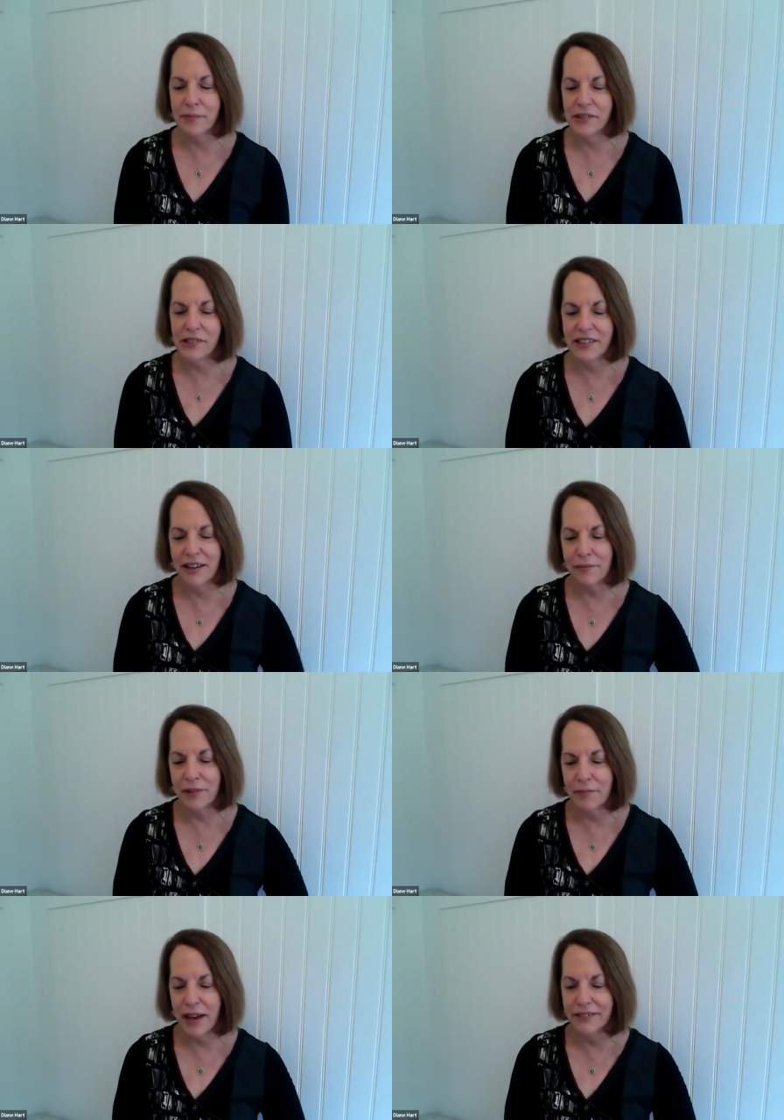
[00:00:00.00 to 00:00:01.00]
was an
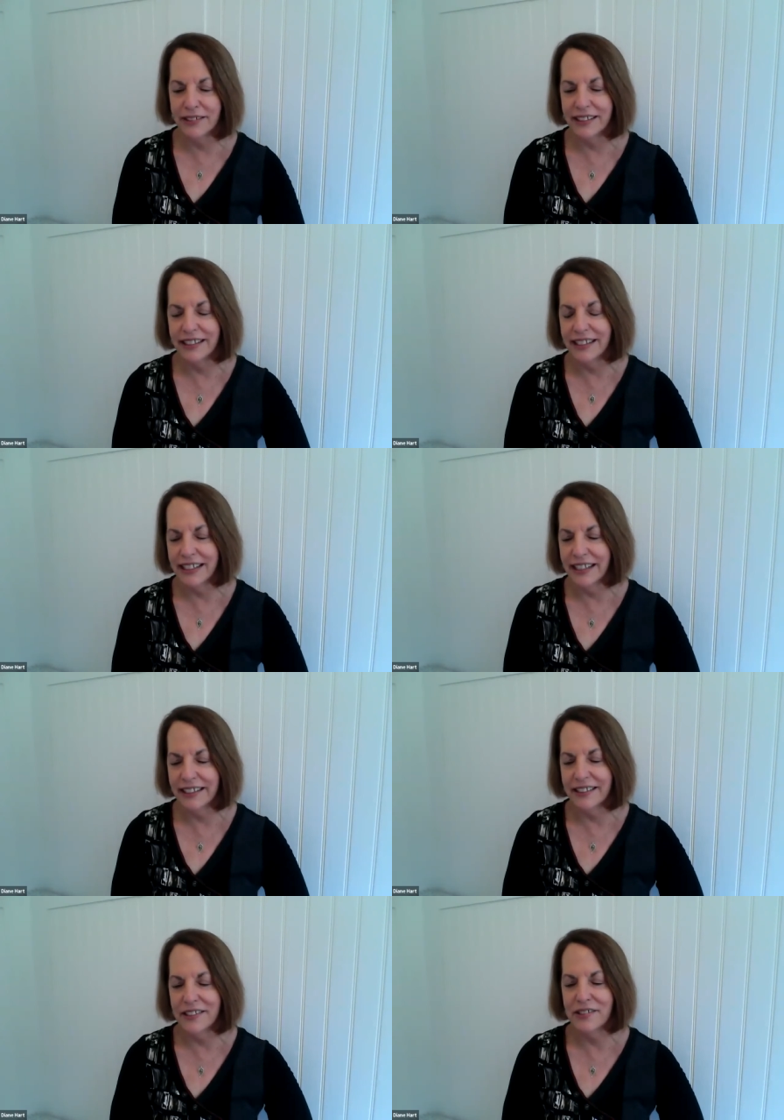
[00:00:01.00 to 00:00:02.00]
exhibition that we
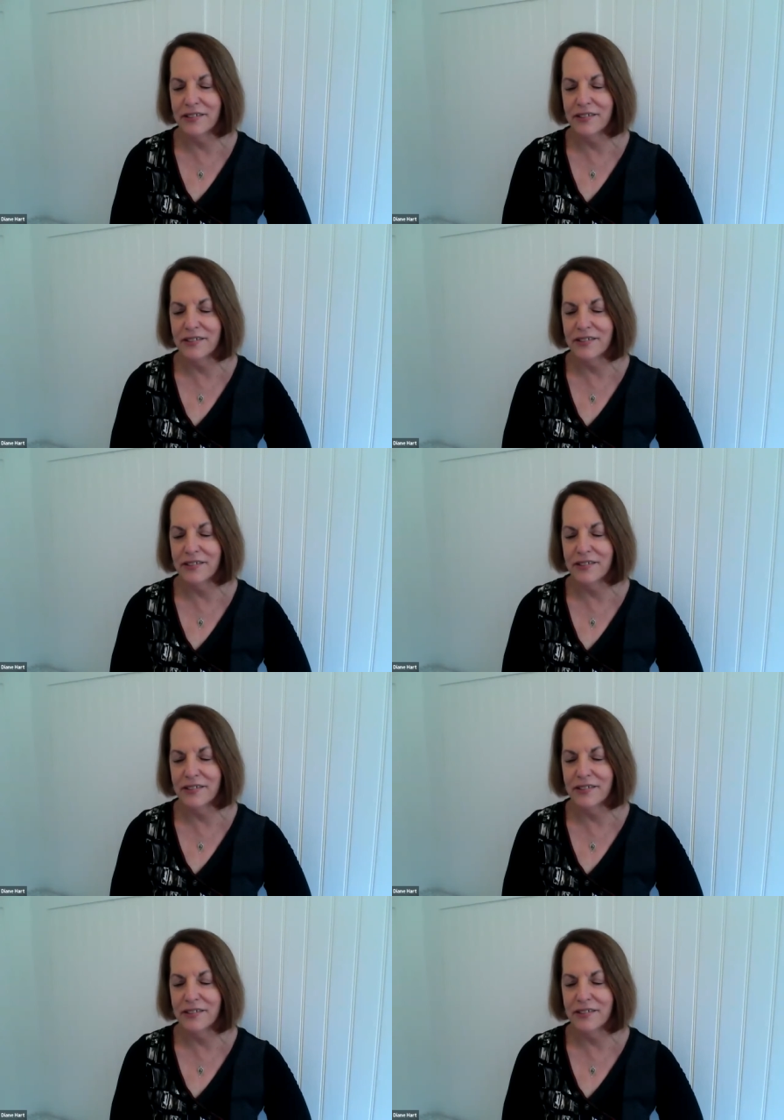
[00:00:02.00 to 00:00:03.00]
mounted in
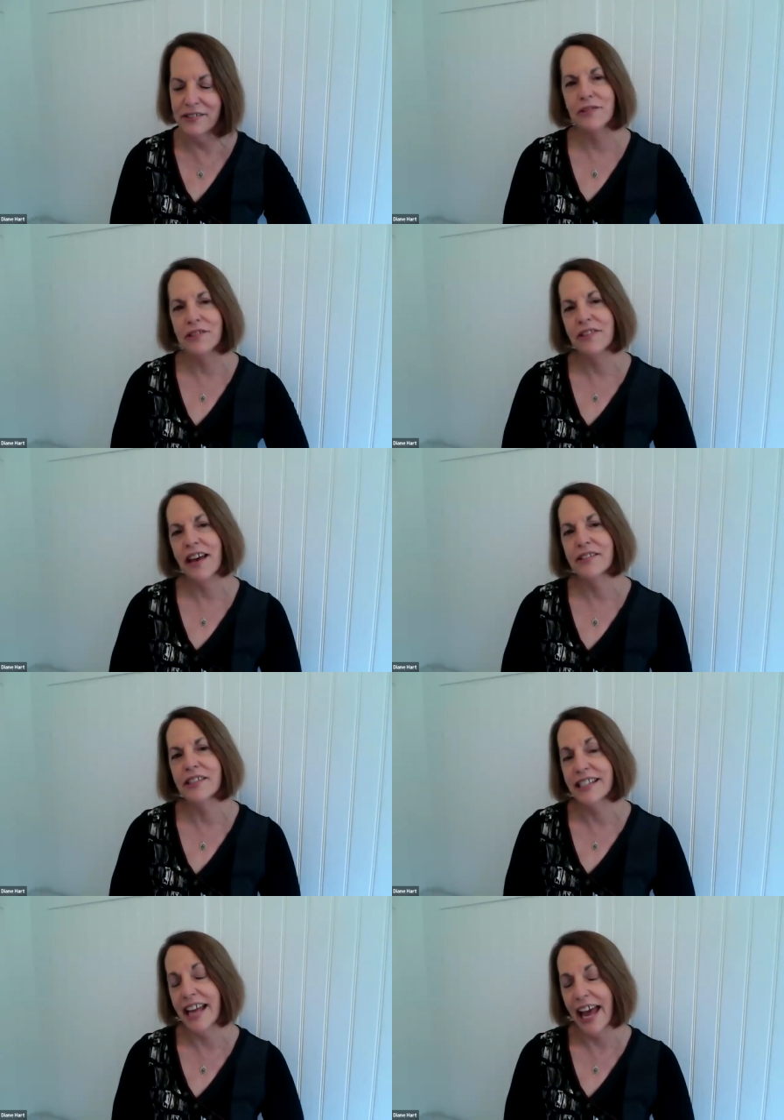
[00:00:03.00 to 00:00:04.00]
2009
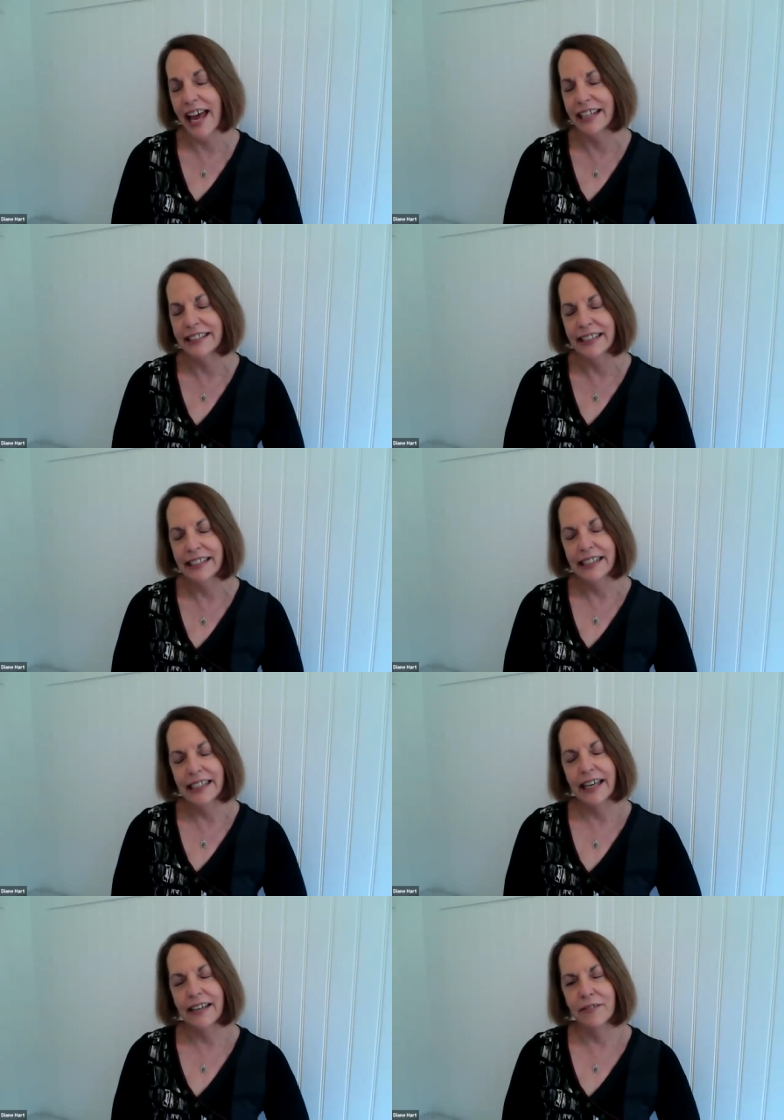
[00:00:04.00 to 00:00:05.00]
through
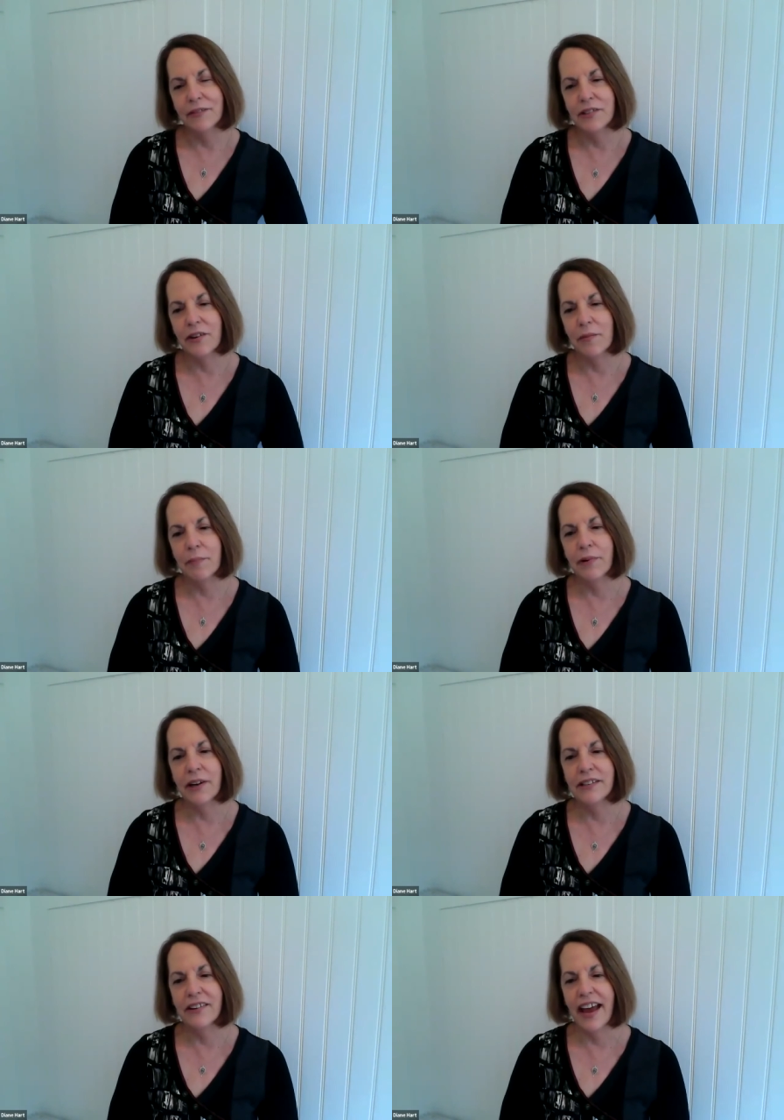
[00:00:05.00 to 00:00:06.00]
2010
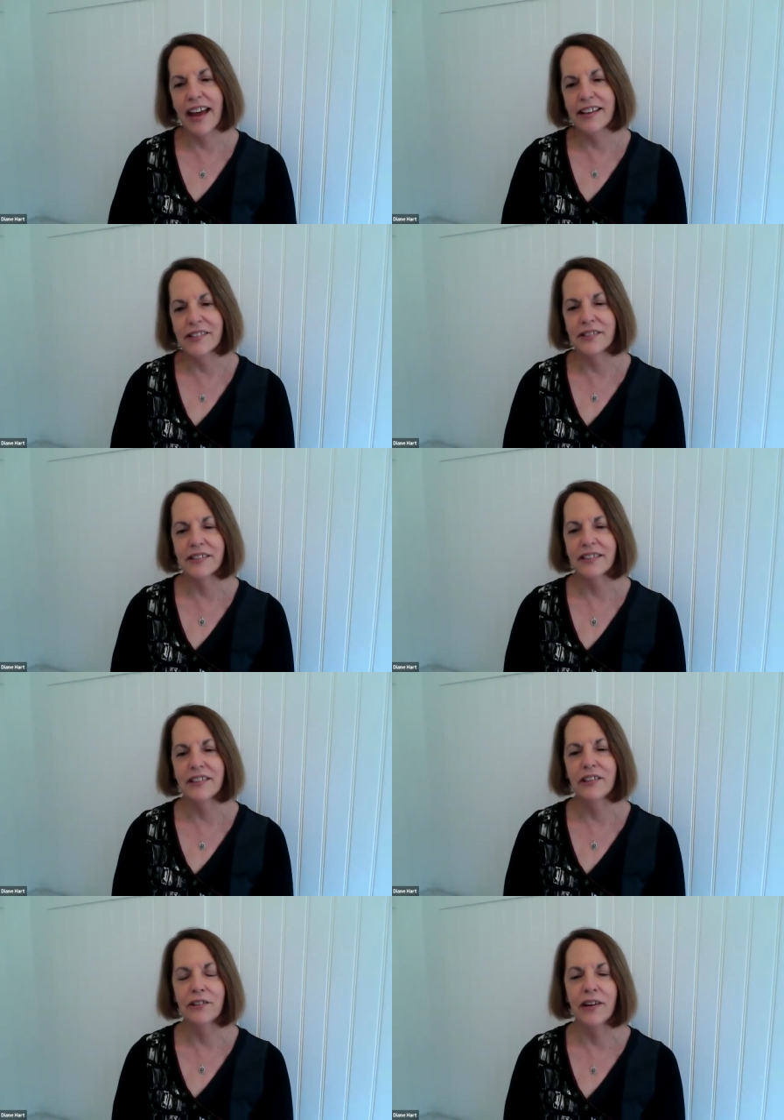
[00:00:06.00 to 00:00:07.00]
and it was our
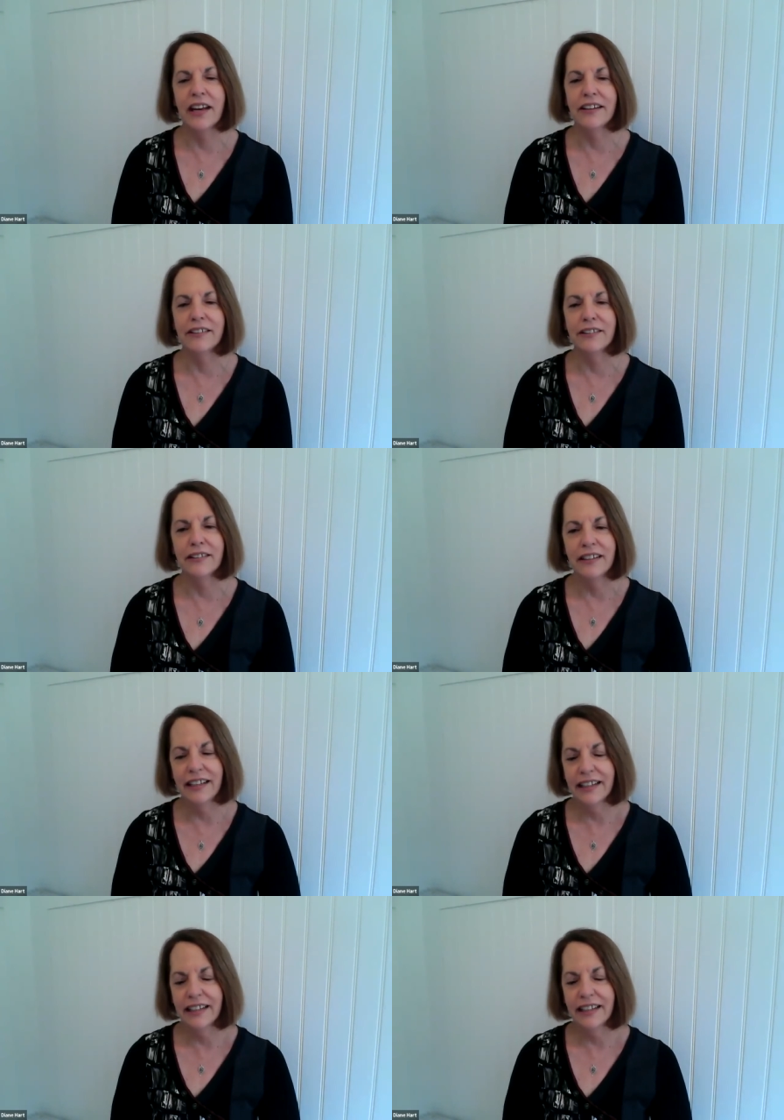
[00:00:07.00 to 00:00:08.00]
Prendergast
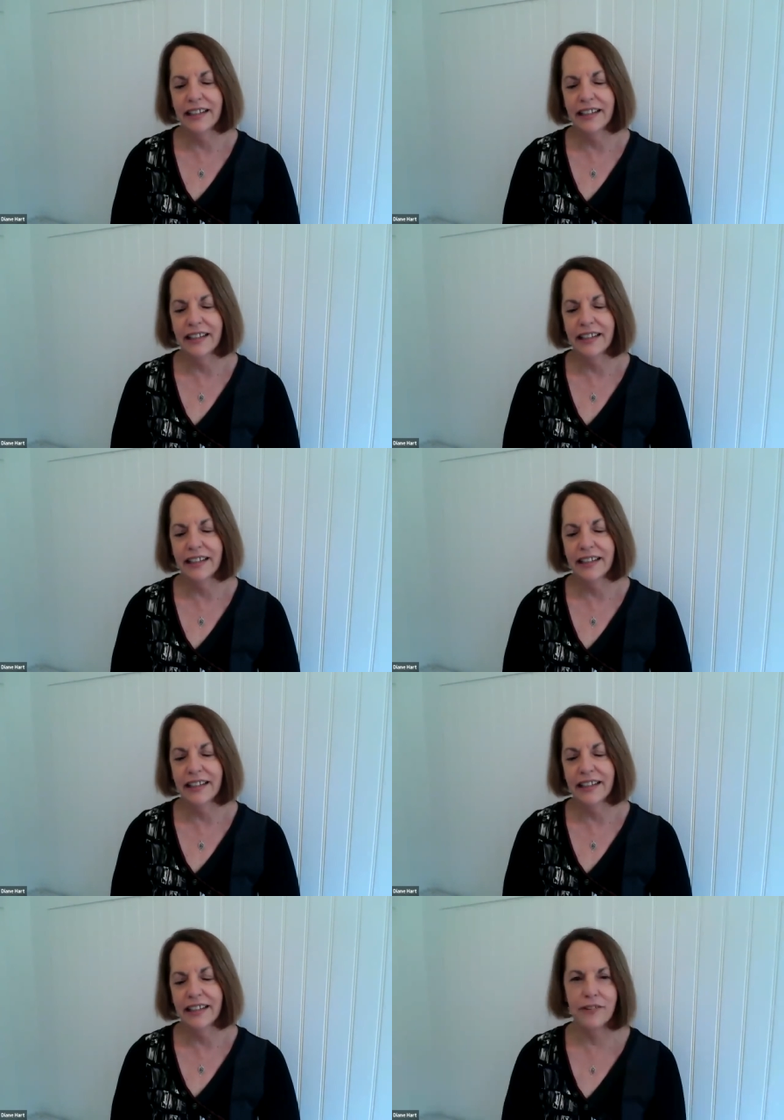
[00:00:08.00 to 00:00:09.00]
curator,
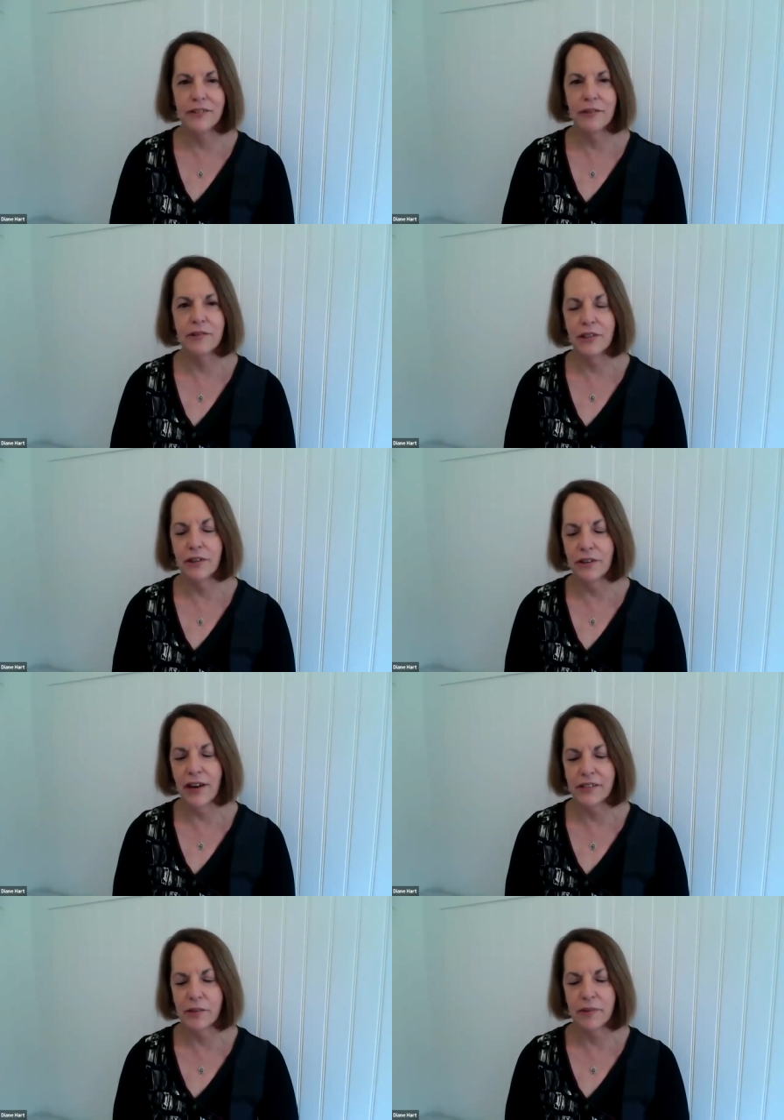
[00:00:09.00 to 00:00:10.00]
Nancy
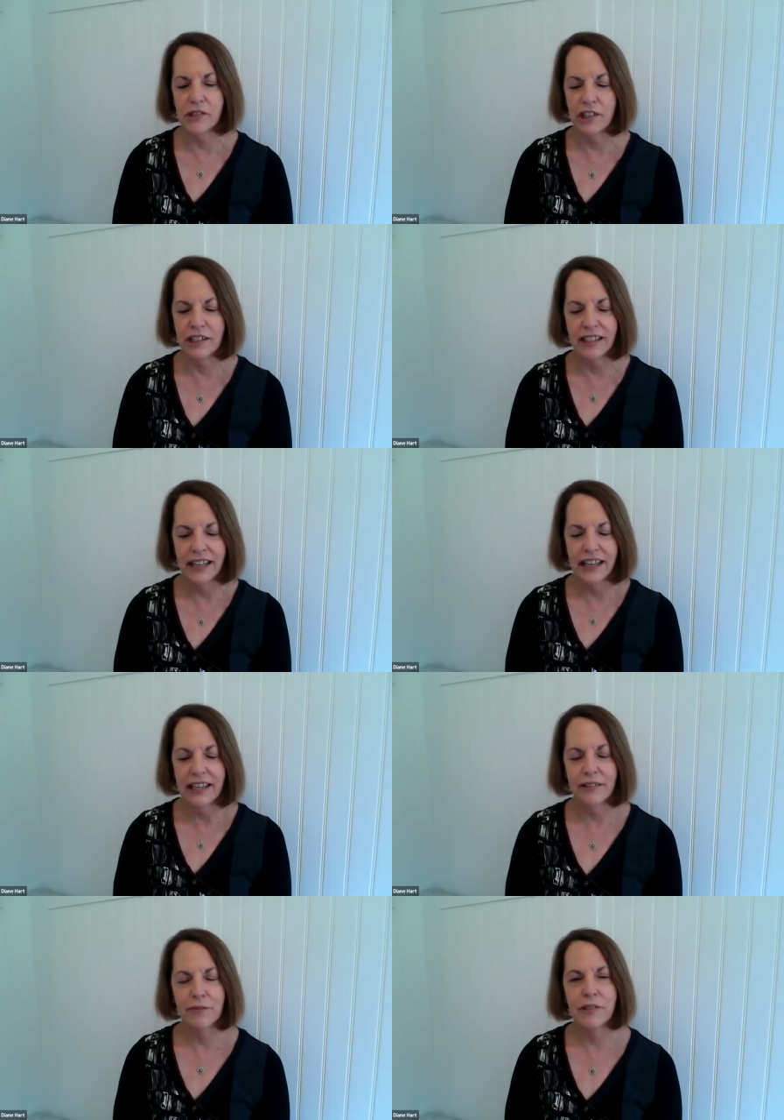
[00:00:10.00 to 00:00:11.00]
Mathews. It was her
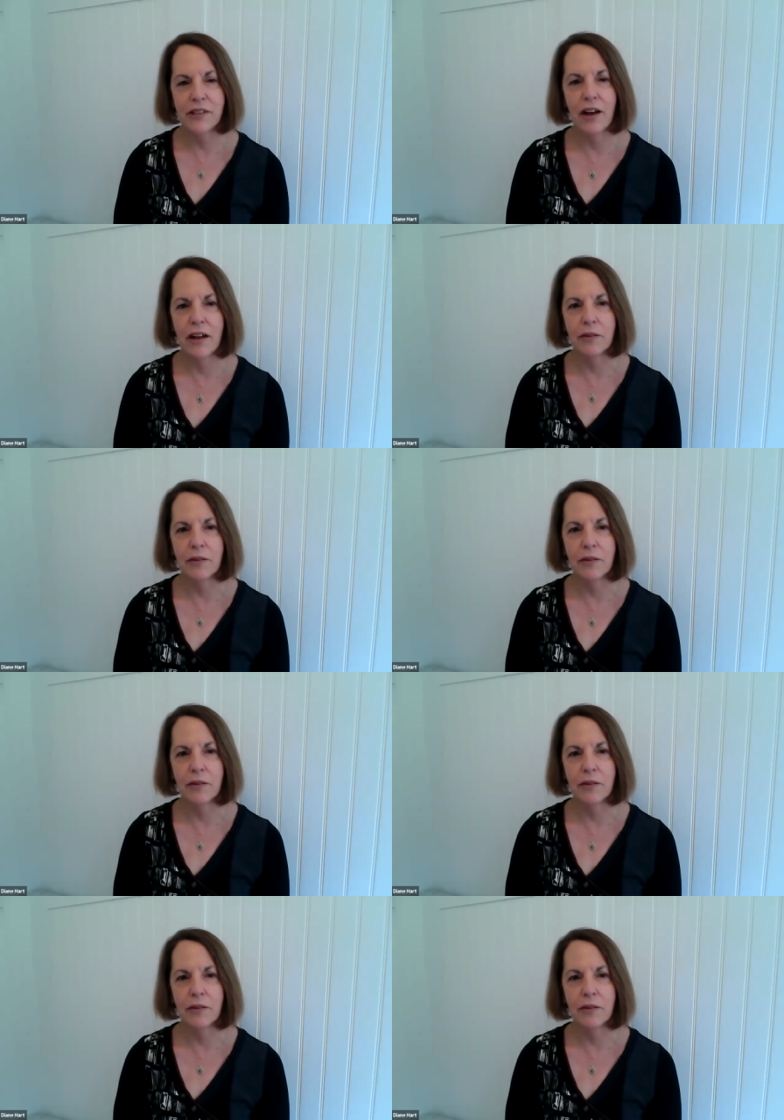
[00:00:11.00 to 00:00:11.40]
exhibition.